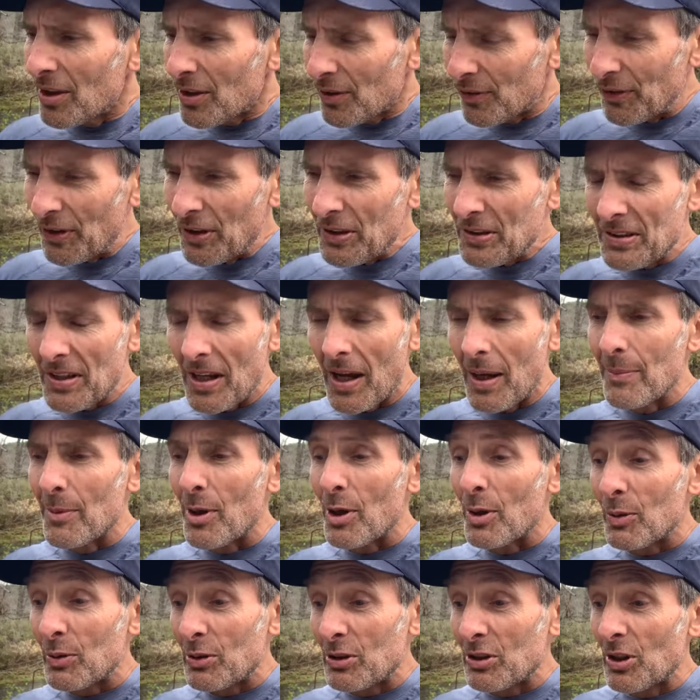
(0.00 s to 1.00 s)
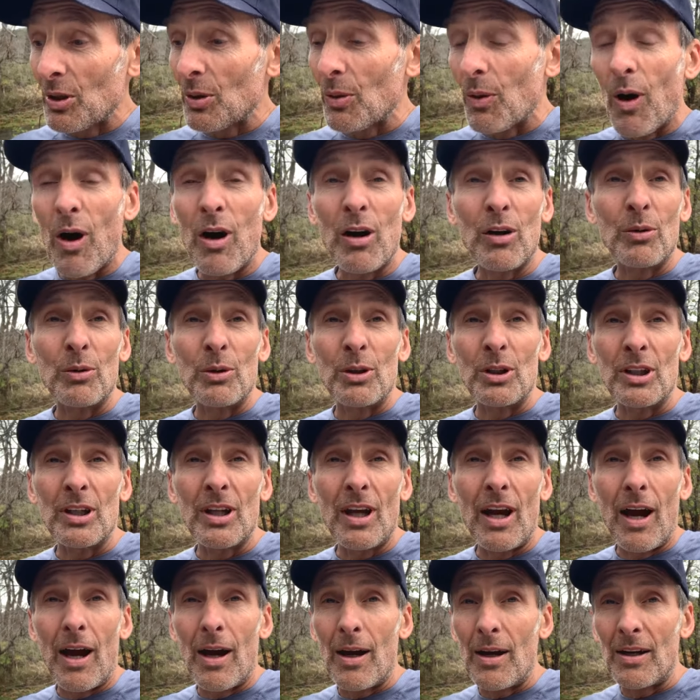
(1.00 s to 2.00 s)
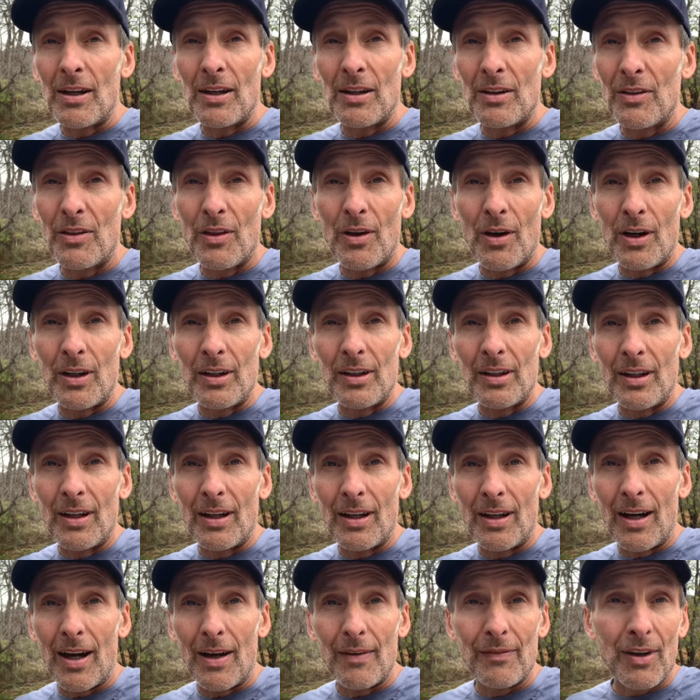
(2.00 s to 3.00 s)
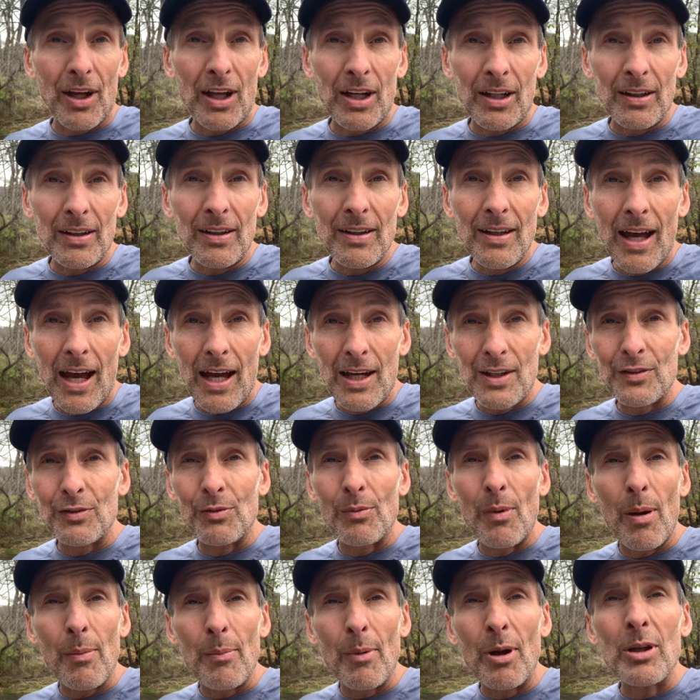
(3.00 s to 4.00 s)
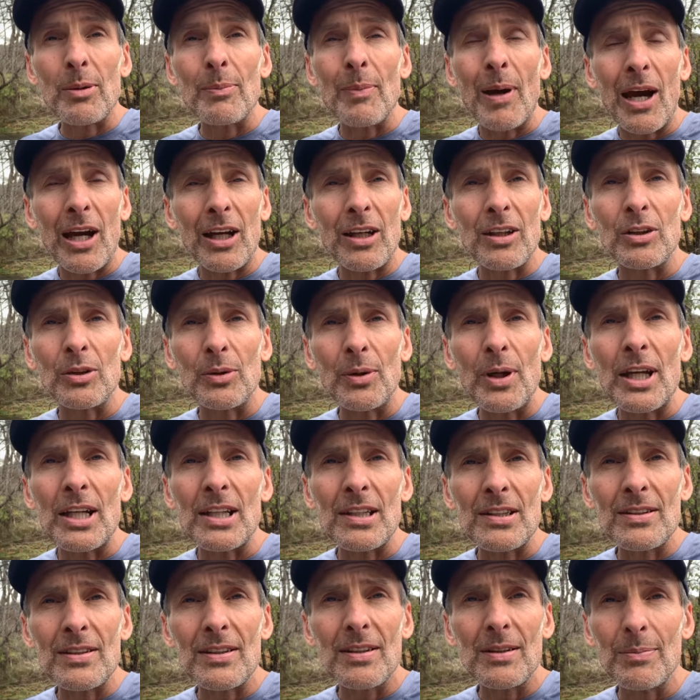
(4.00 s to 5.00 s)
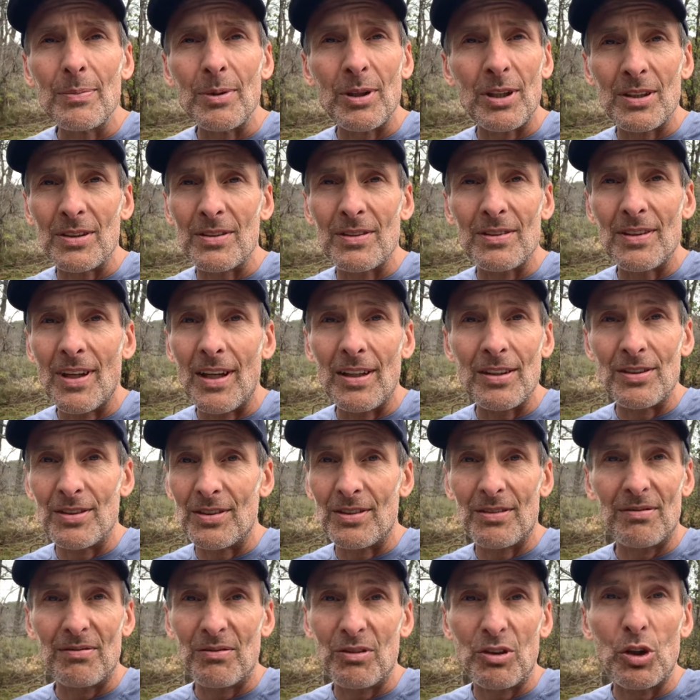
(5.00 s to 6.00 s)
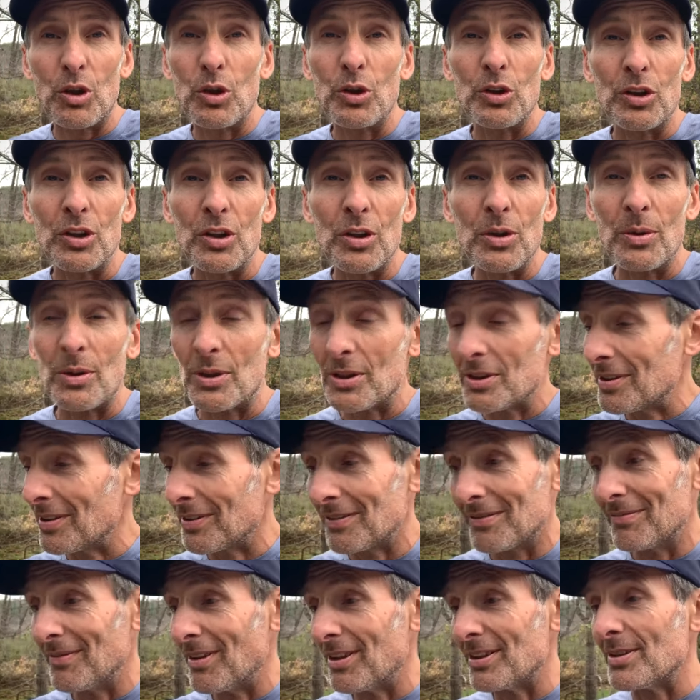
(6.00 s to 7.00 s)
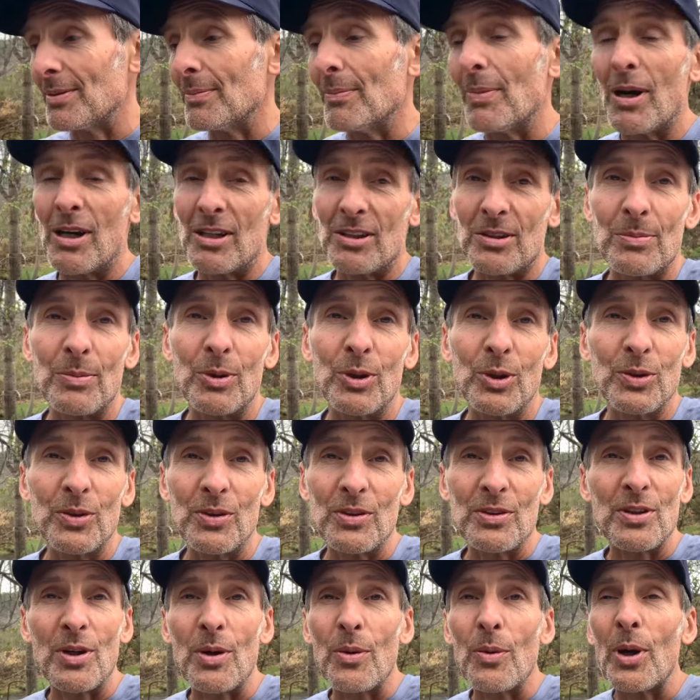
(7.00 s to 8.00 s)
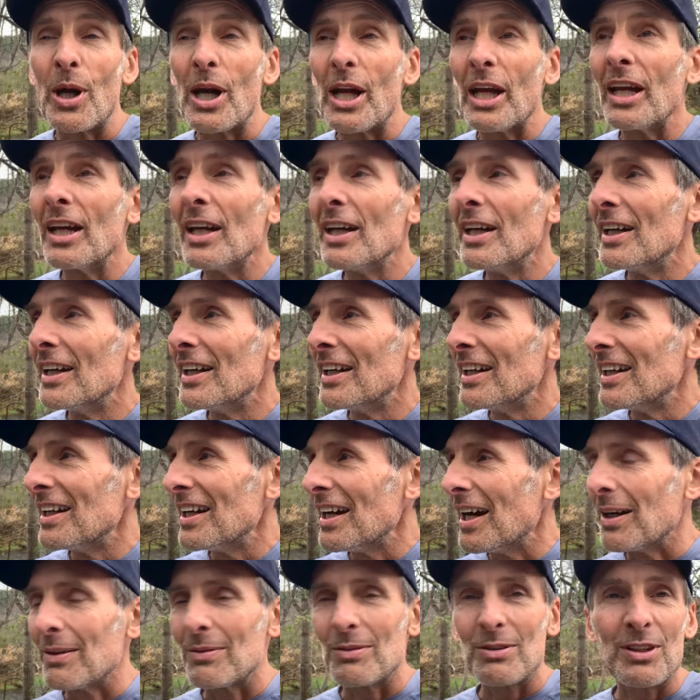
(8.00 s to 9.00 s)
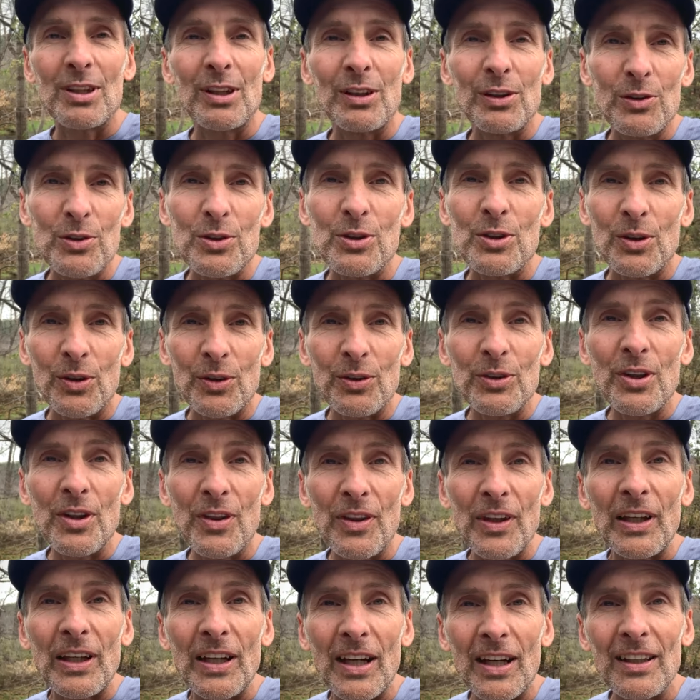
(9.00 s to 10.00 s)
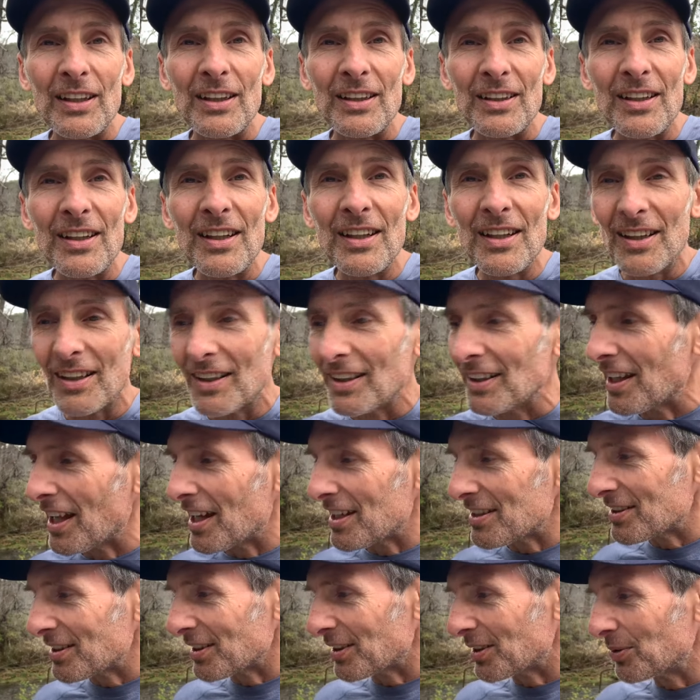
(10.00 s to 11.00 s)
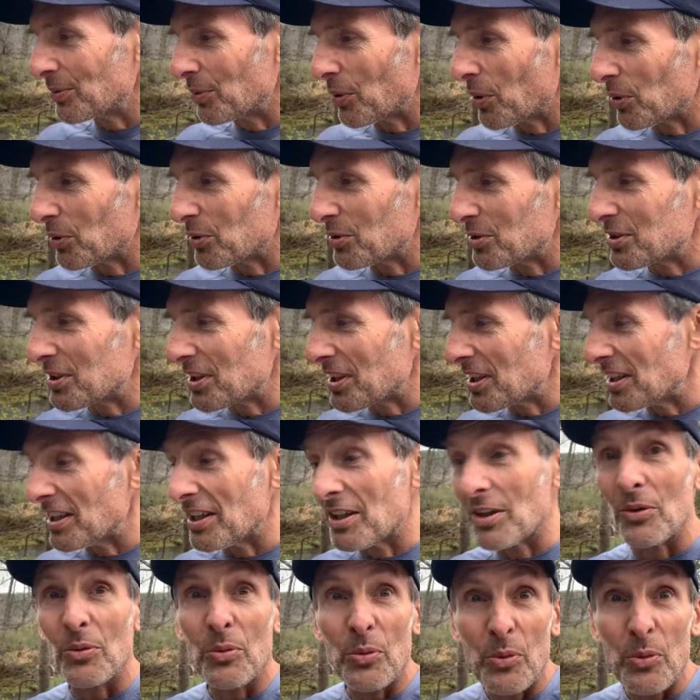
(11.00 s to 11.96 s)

the first time it was so awkward, I thought, I've got to ask for my money back in the race because I just couldn't do it. It's, it's impossible. There's no way. I was delusional to think I could classic roller ski in a